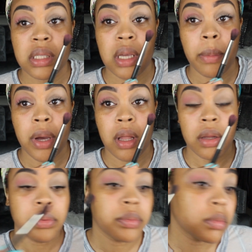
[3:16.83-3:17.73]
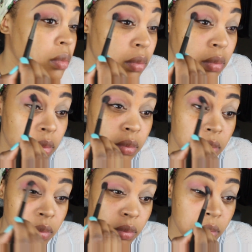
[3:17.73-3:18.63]
more
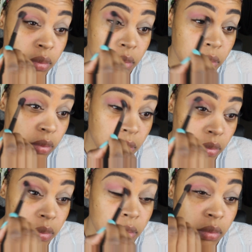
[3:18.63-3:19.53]
to build on the color.